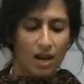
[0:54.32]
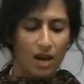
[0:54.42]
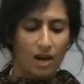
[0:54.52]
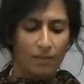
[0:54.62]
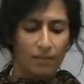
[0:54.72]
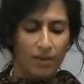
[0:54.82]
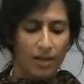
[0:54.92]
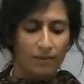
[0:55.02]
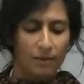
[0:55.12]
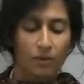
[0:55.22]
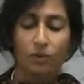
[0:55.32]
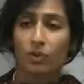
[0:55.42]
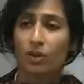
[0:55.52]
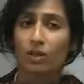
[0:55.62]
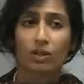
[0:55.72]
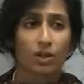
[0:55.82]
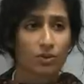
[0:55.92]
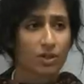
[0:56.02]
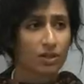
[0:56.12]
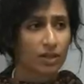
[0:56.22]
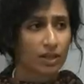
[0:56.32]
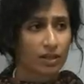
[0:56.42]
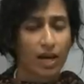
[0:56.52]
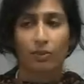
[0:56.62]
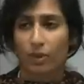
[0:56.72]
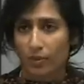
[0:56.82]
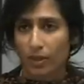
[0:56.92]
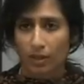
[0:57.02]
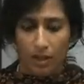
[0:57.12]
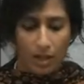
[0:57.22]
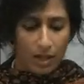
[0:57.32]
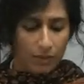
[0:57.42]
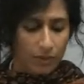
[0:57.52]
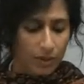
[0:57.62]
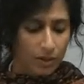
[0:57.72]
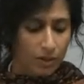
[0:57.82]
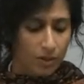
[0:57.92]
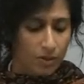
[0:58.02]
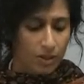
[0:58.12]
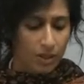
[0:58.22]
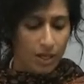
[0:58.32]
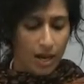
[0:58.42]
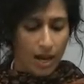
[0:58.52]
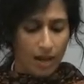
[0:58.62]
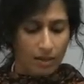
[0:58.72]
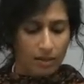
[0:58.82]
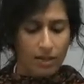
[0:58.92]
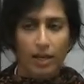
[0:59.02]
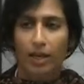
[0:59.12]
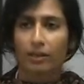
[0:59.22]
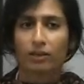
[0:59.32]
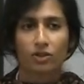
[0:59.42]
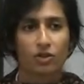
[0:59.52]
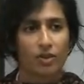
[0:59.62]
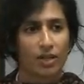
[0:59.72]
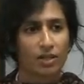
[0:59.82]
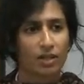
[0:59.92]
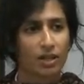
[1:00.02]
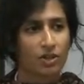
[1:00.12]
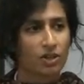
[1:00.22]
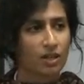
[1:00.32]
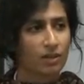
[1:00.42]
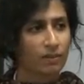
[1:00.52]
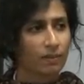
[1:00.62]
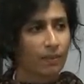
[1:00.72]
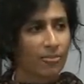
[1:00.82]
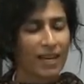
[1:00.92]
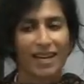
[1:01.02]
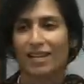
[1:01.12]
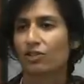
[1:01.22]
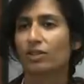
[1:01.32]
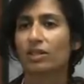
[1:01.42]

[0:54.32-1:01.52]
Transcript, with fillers: um, if you look closely, and we will, if we look closely at the English translation, it actually